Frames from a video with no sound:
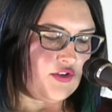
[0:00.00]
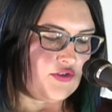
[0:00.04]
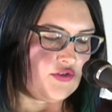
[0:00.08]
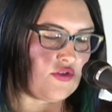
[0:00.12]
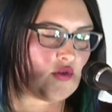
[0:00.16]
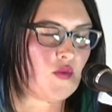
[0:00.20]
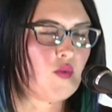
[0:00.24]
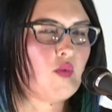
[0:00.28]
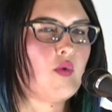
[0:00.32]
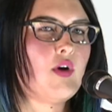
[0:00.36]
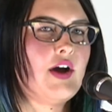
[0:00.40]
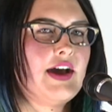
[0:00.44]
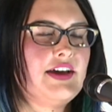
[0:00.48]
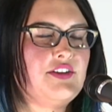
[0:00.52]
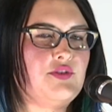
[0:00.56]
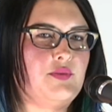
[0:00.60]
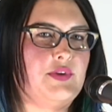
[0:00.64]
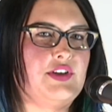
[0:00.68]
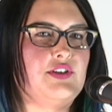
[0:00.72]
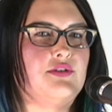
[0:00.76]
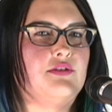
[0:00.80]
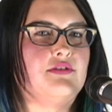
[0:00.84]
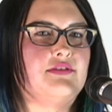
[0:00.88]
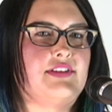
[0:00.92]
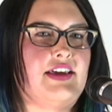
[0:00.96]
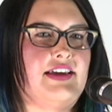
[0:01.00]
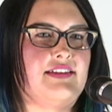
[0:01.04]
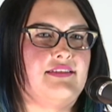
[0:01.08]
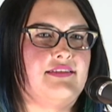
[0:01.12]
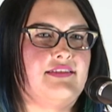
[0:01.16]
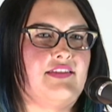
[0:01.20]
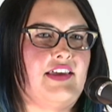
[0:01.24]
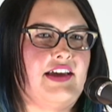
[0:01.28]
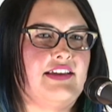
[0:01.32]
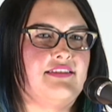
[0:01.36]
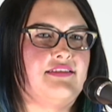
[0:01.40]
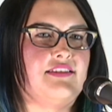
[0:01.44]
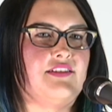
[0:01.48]
So why do we all
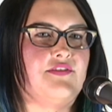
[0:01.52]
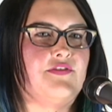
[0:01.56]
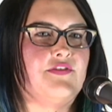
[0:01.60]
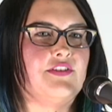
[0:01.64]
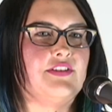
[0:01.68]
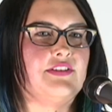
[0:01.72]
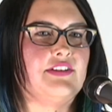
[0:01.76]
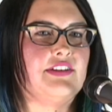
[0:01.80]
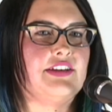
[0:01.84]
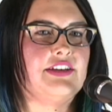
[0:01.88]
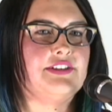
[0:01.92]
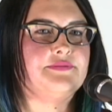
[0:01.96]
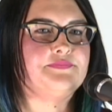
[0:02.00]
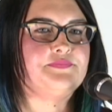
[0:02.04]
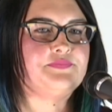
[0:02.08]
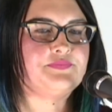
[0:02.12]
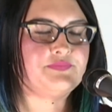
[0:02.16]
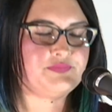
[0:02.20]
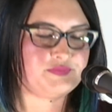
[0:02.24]
taste that differently?